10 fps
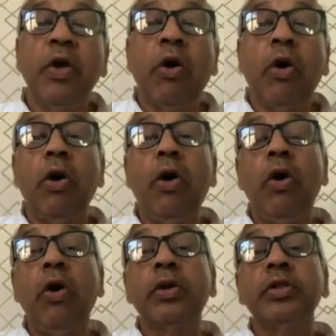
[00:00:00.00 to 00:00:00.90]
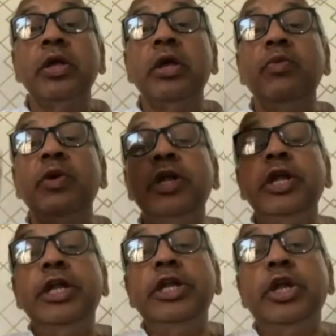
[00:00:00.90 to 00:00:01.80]
or the even
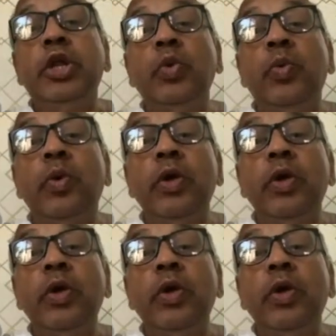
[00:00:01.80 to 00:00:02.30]
intuitive